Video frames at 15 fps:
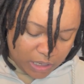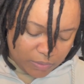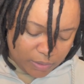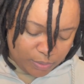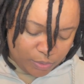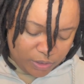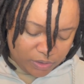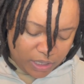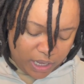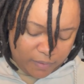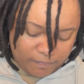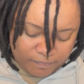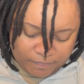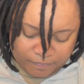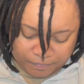I report
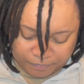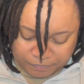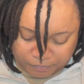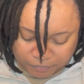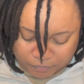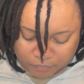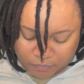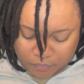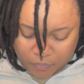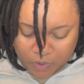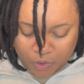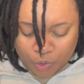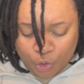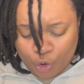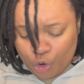
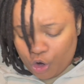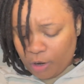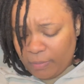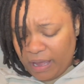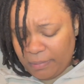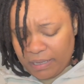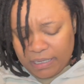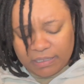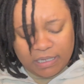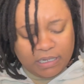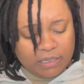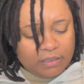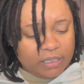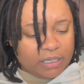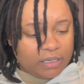that? Or maybe it
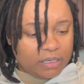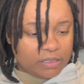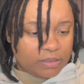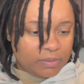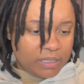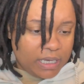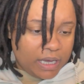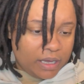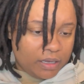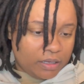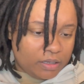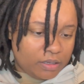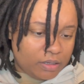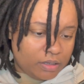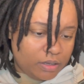didn't leak because we got,
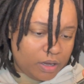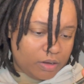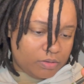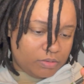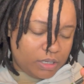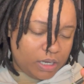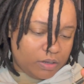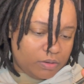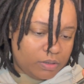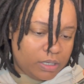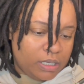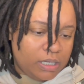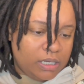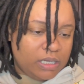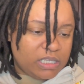oh no.
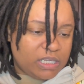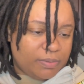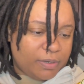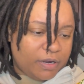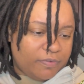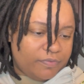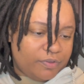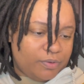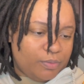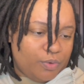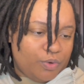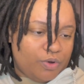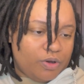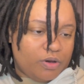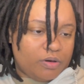It's a perfume
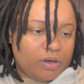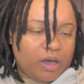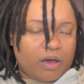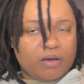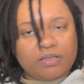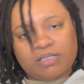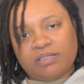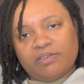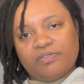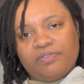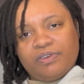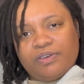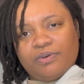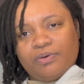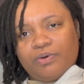oil called
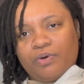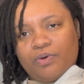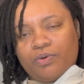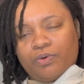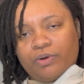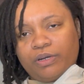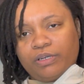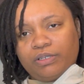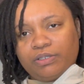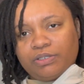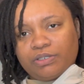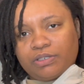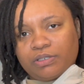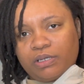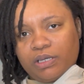Seville
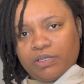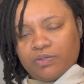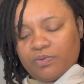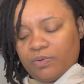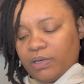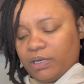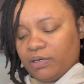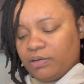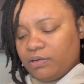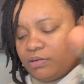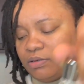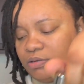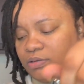Orange as well.